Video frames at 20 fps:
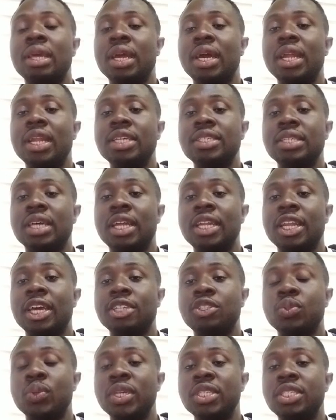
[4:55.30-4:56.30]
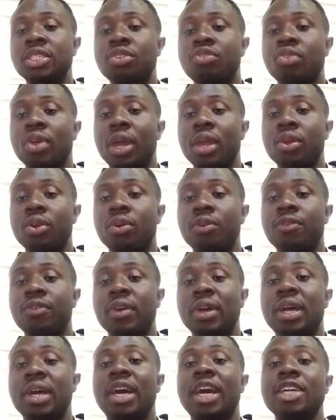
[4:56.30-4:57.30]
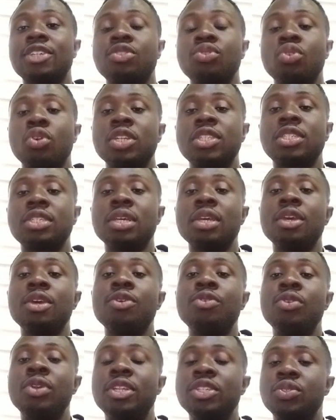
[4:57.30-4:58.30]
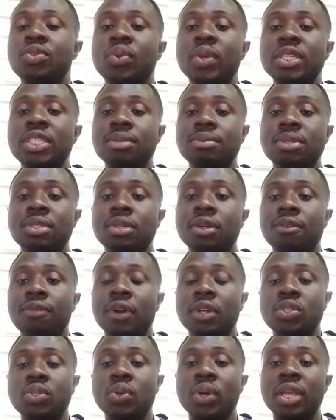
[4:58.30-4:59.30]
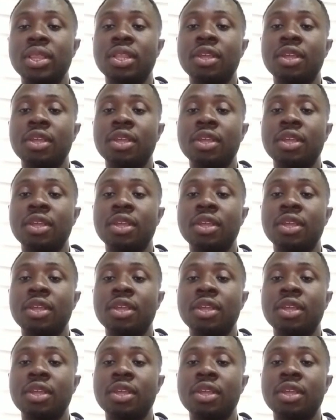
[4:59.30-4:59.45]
Ghana's under 20 triumph. Has not disgraced himself at all.